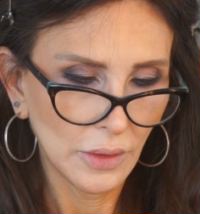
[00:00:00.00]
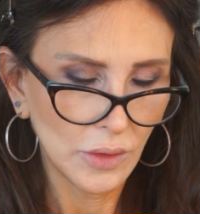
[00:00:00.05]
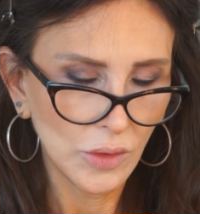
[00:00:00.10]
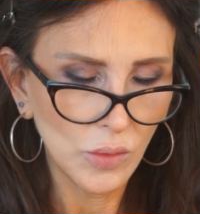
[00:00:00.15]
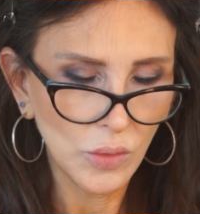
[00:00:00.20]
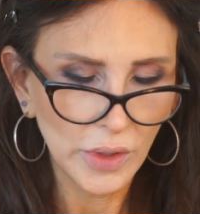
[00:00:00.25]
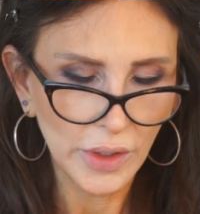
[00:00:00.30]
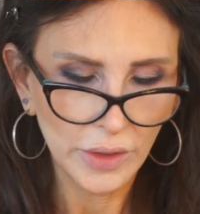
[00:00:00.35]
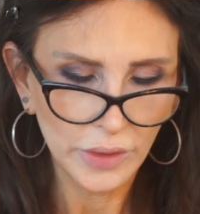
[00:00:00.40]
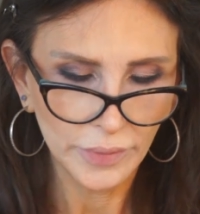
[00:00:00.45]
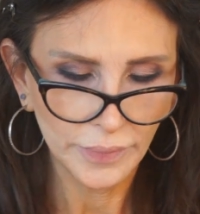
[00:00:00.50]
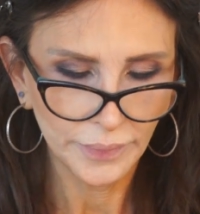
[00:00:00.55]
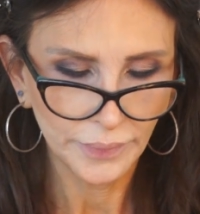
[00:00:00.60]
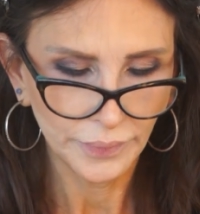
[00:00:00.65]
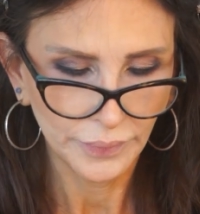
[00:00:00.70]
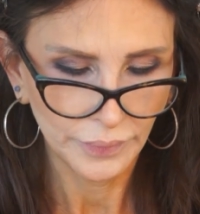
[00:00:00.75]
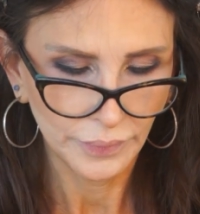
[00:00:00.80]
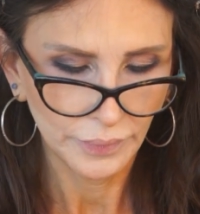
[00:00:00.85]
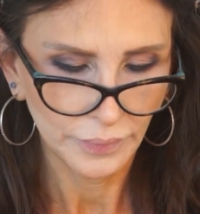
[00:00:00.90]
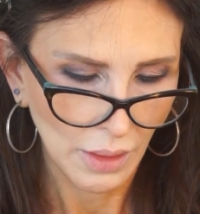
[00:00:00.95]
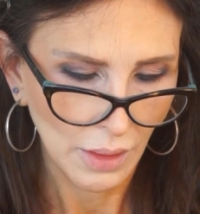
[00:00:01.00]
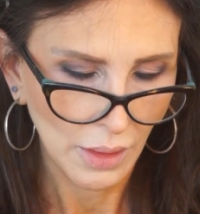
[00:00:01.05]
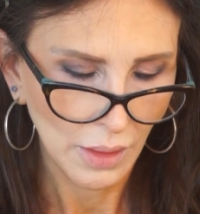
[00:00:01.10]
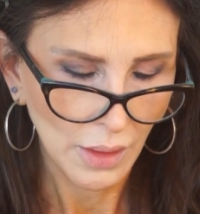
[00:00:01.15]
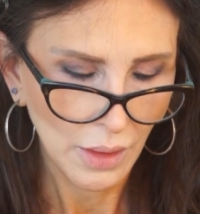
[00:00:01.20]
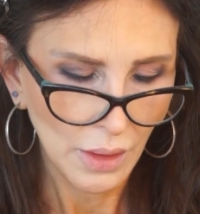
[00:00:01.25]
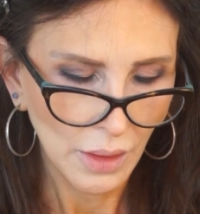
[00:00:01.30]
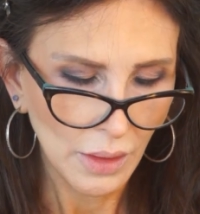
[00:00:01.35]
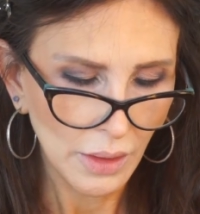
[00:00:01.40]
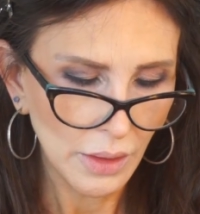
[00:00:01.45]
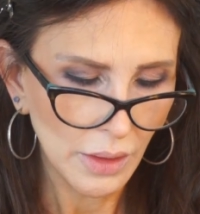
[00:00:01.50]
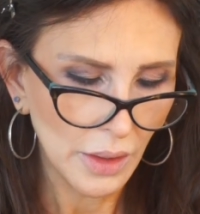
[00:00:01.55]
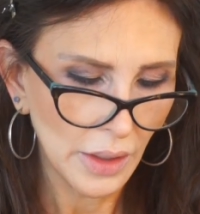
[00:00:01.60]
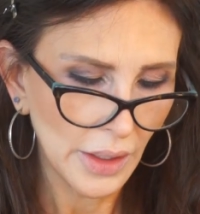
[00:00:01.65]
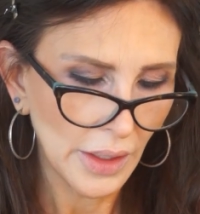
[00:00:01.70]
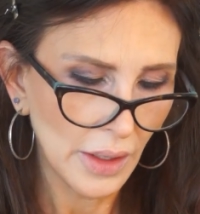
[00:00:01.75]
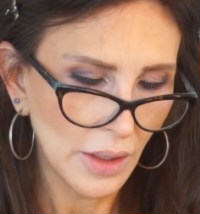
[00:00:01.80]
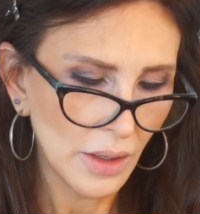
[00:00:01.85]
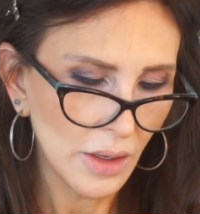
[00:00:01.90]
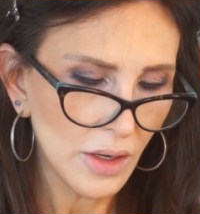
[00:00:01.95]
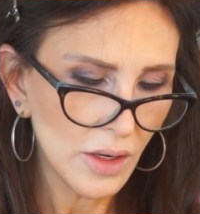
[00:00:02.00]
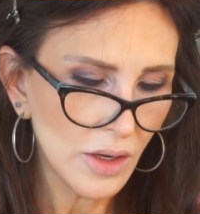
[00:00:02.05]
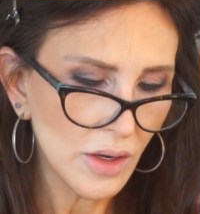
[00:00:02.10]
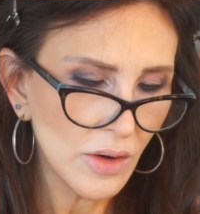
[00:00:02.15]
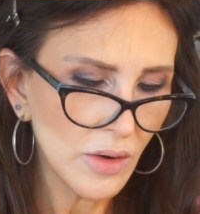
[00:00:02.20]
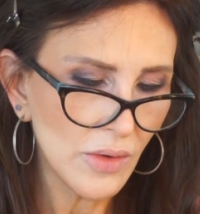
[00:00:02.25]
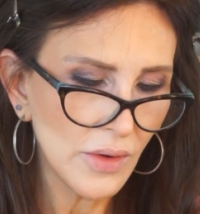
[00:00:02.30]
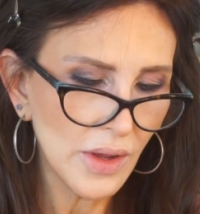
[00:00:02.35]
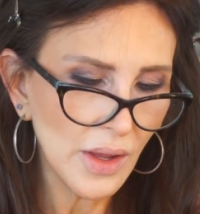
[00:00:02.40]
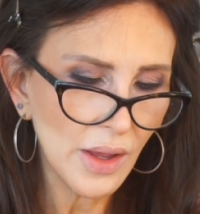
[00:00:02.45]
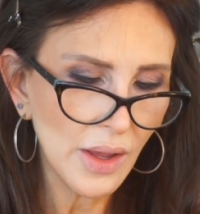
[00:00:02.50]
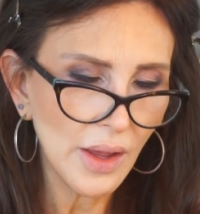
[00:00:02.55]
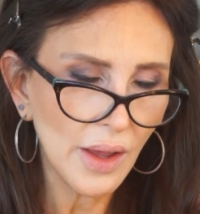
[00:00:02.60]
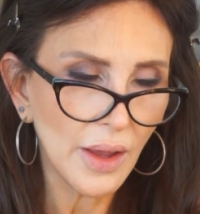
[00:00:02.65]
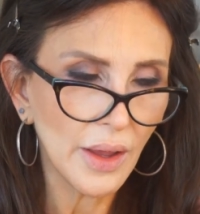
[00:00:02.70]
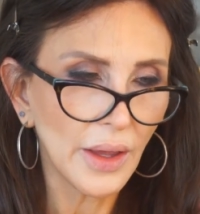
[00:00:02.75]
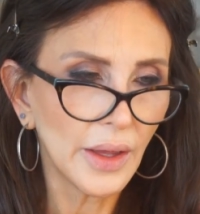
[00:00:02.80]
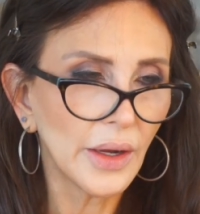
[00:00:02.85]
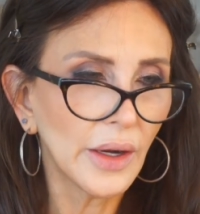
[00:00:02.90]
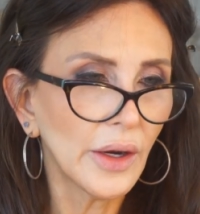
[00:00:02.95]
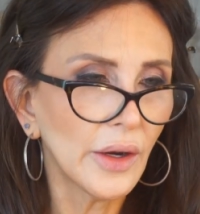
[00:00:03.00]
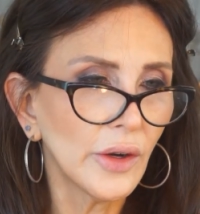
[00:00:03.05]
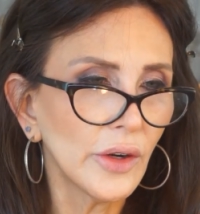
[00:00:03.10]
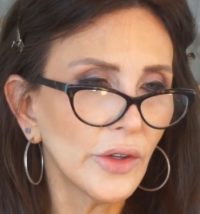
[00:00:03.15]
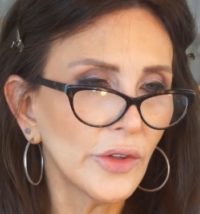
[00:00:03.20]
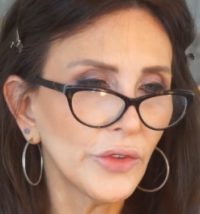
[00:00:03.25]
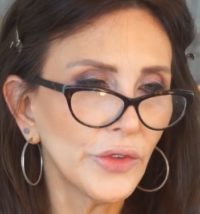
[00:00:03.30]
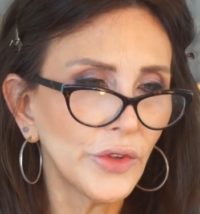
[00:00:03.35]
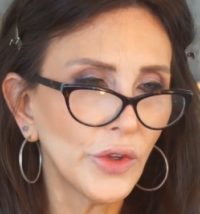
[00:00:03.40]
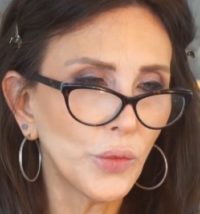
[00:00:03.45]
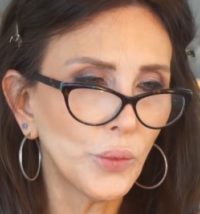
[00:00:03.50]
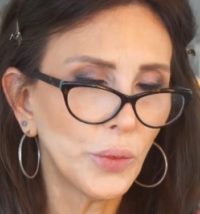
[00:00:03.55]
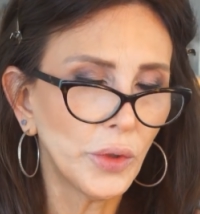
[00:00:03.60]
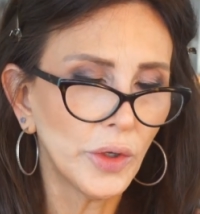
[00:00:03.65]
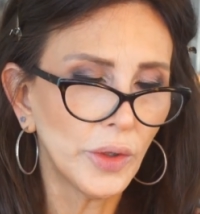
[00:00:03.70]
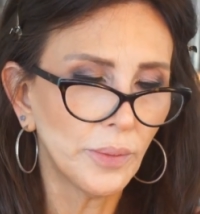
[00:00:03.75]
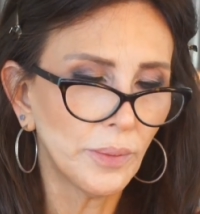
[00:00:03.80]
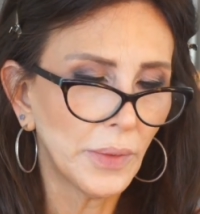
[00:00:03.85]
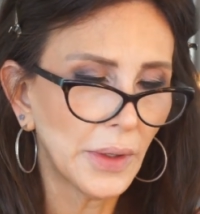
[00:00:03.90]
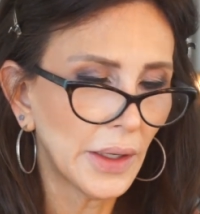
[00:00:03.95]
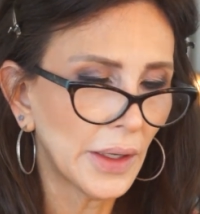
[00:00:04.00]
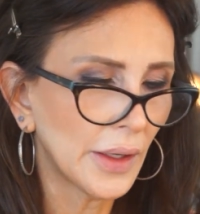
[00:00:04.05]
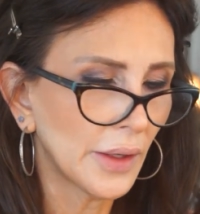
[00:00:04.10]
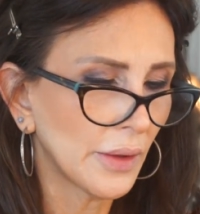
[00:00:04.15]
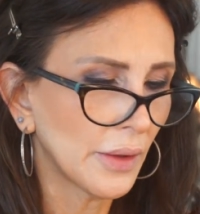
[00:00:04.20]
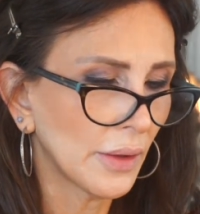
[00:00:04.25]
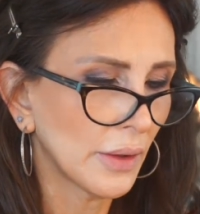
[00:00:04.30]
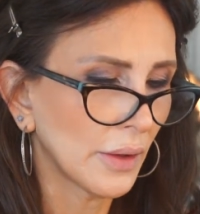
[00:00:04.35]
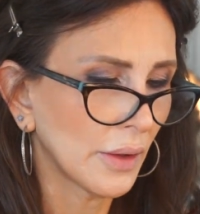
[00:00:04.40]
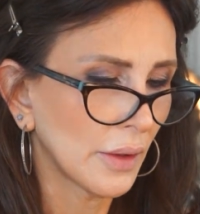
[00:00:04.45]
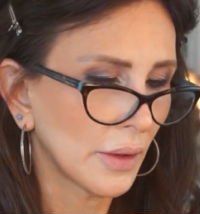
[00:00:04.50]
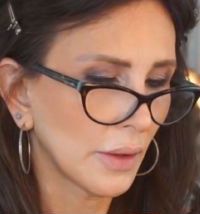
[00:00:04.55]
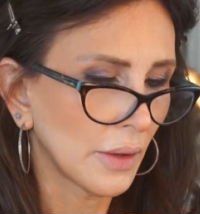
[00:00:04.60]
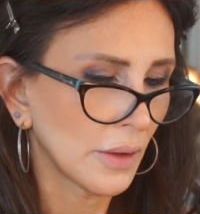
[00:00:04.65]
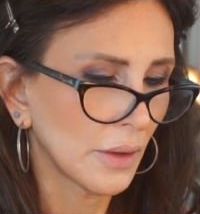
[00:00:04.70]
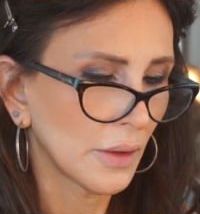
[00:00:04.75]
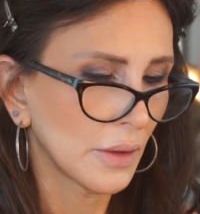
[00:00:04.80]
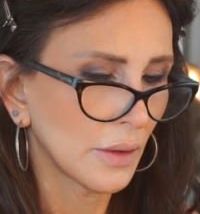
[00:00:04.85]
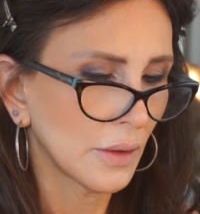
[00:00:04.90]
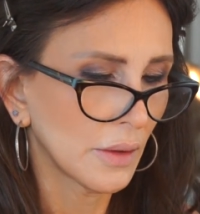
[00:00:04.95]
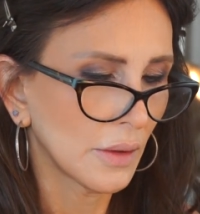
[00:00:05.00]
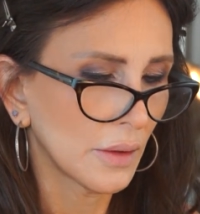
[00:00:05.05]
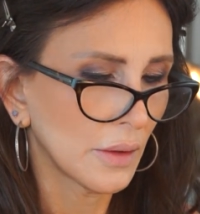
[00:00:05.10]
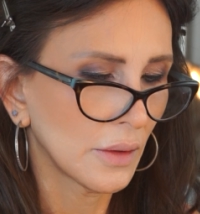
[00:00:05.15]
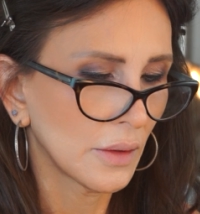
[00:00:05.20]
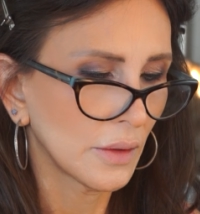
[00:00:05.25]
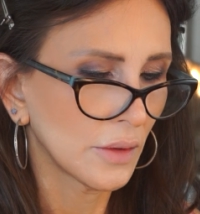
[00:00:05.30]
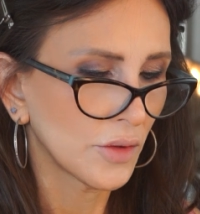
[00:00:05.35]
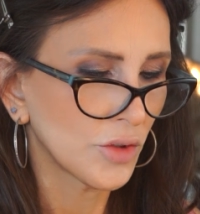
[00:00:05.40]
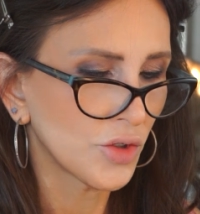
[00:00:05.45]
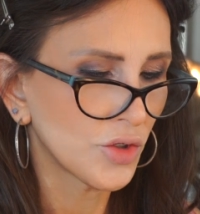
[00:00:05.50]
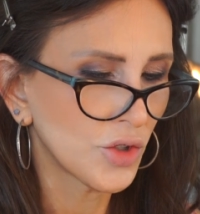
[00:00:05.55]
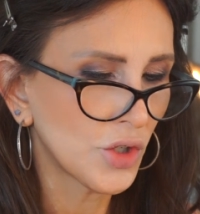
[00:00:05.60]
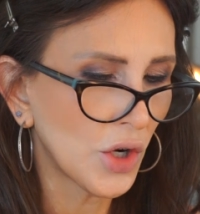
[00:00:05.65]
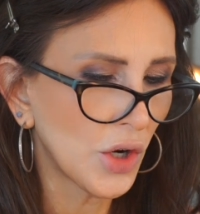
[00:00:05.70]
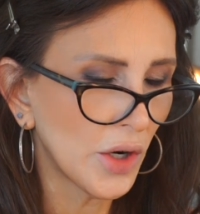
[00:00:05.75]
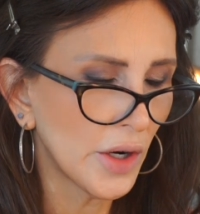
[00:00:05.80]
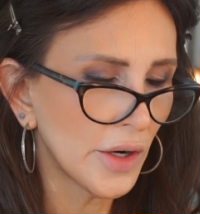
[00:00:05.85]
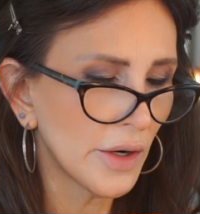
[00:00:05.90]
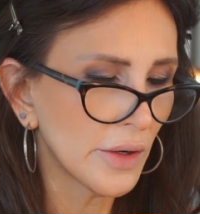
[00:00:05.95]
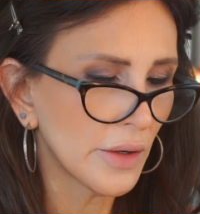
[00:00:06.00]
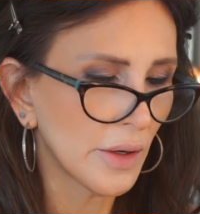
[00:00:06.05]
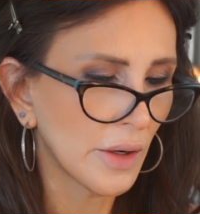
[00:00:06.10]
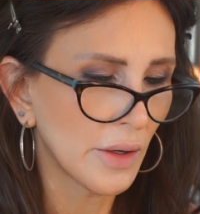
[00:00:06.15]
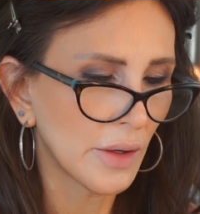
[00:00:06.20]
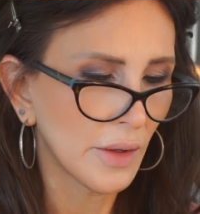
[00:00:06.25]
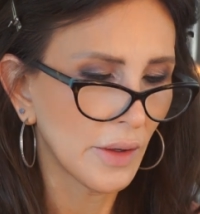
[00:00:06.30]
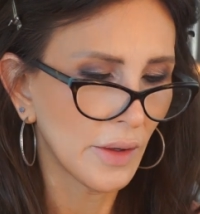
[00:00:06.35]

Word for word: Oh well. All right, oh yeah, and I also put my Tarte